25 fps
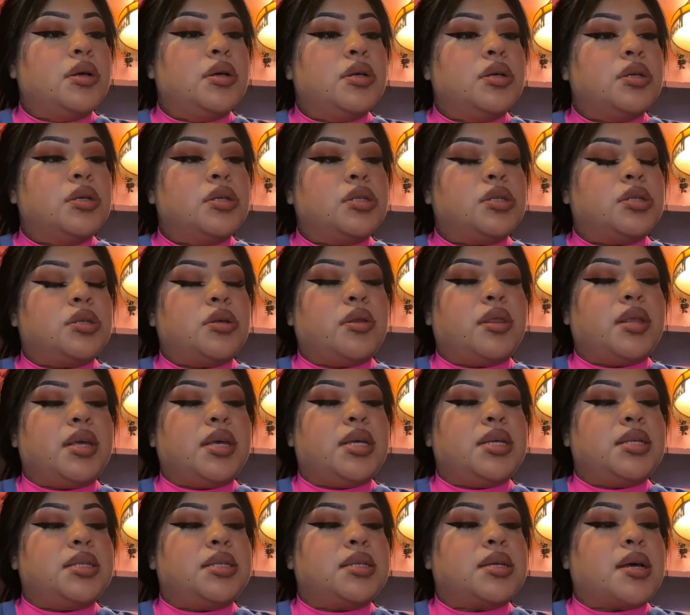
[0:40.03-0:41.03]
So
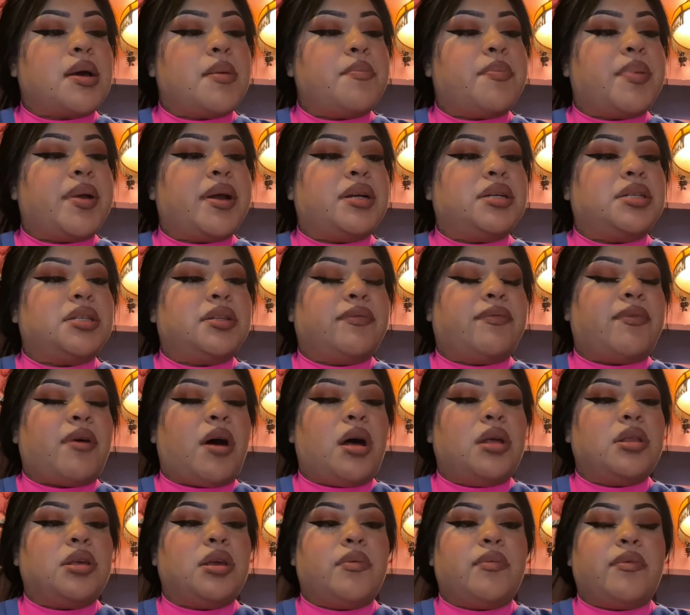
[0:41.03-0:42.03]
this compares the
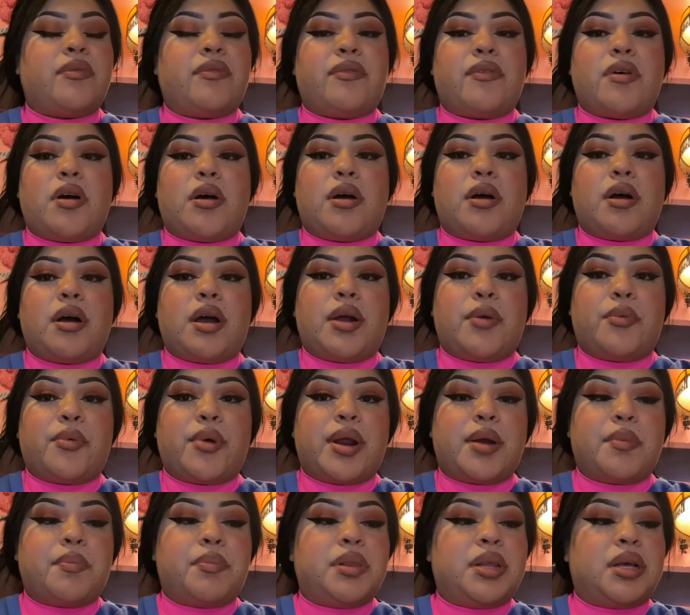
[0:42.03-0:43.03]
volume of
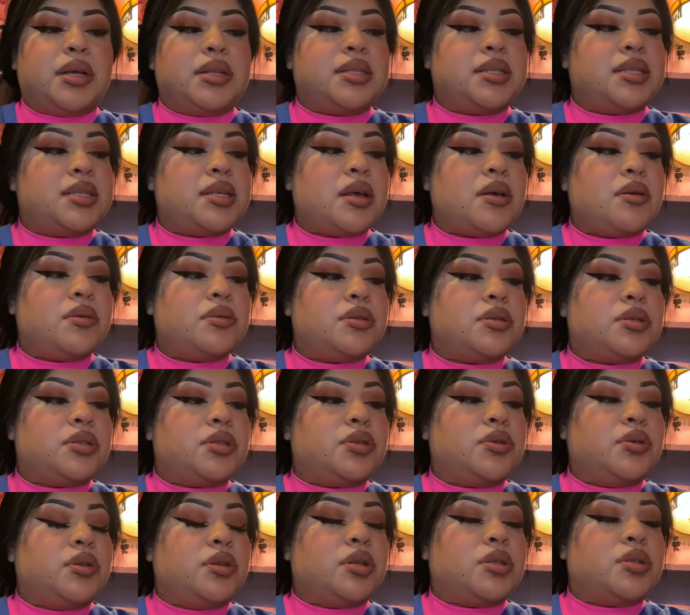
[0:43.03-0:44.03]
red blood cells
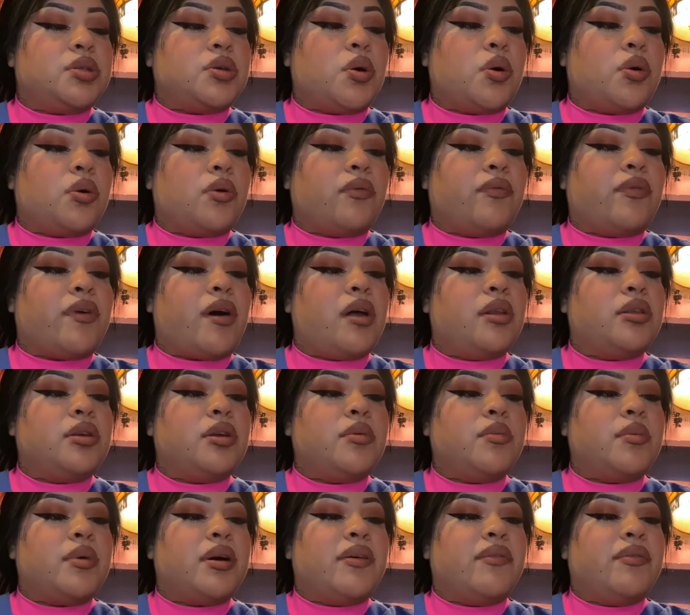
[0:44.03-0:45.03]
to the total
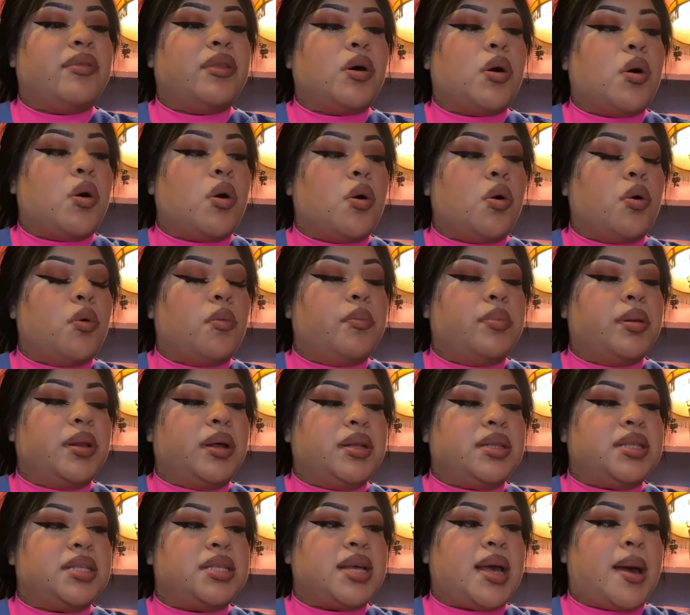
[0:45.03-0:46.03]
volume of the whole
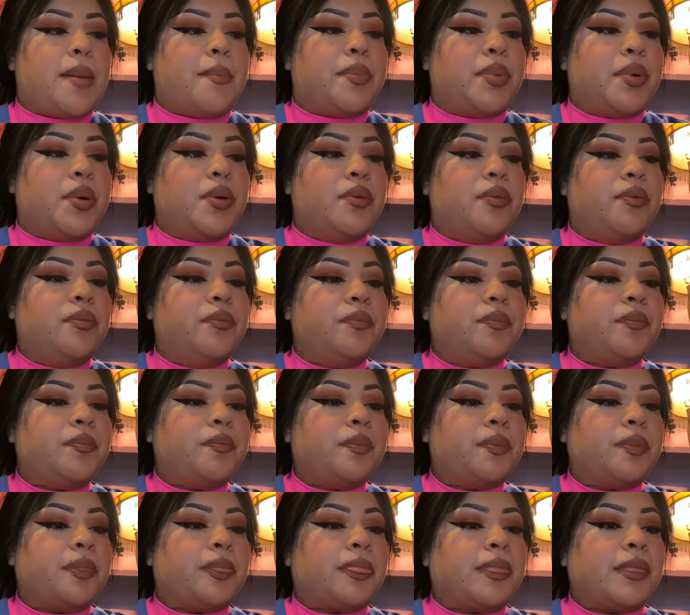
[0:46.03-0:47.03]
blood sample.
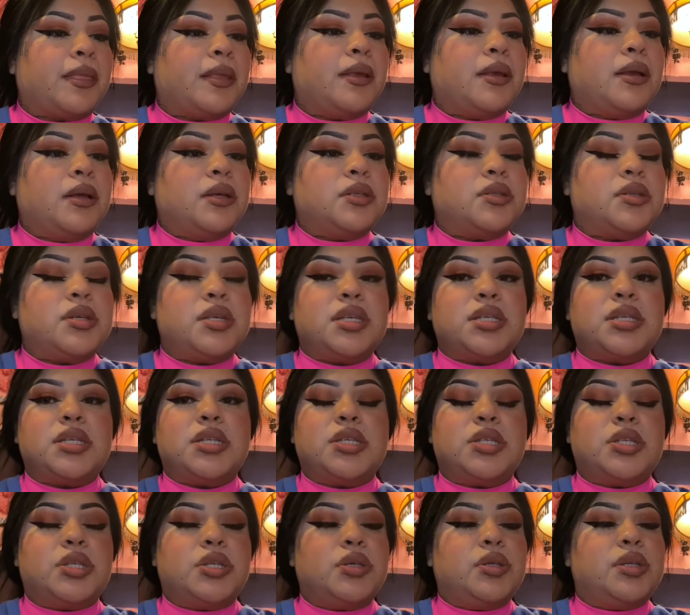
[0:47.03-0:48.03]
So this
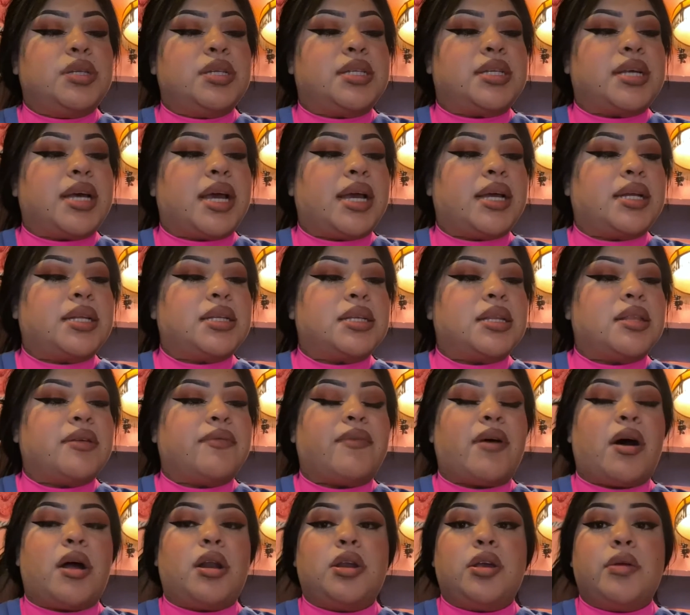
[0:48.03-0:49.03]
is to detect the
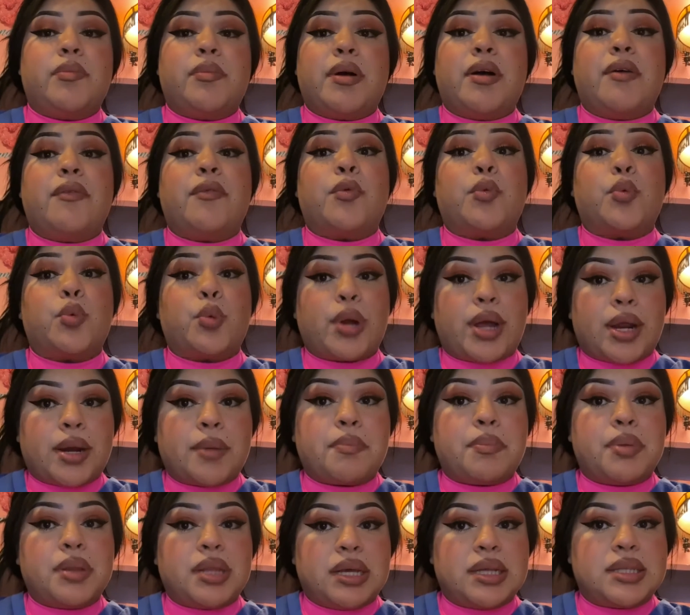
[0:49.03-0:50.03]
volume of red
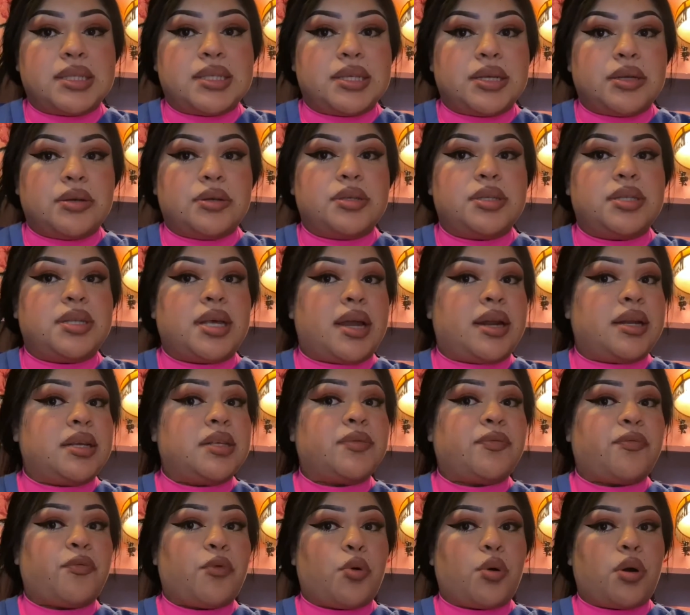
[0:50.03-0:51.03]
blood cells. That is
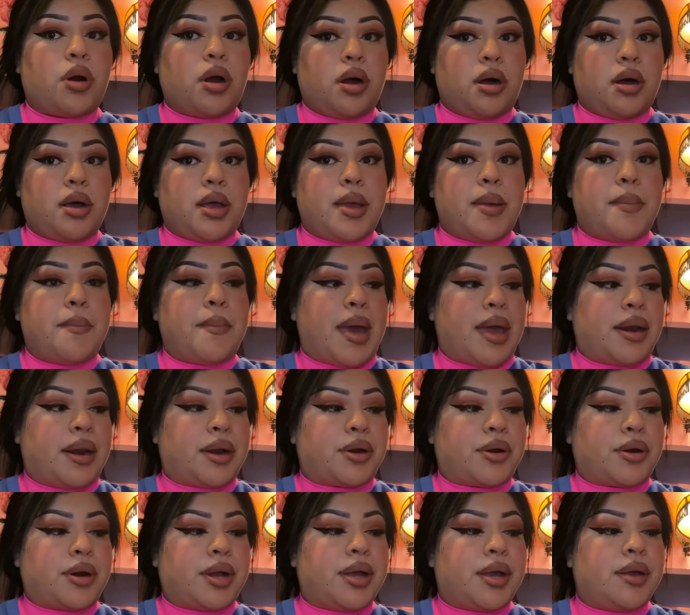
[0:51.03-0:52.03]
for a
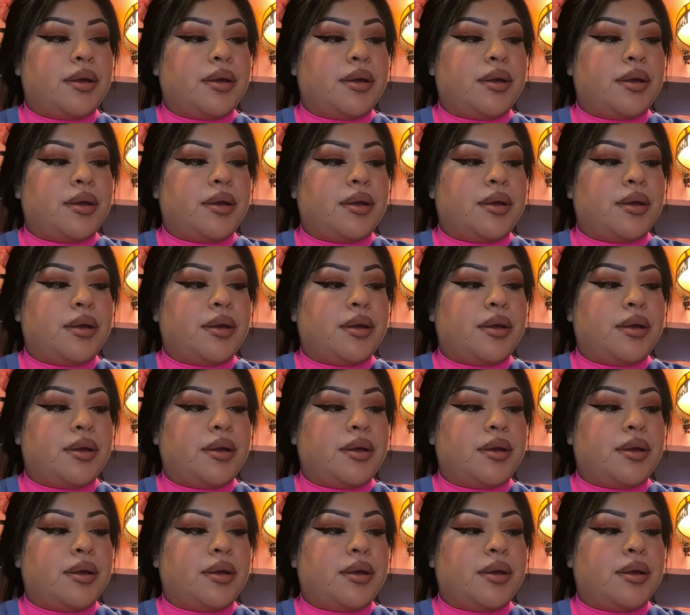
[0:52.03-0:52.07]
hematocrit.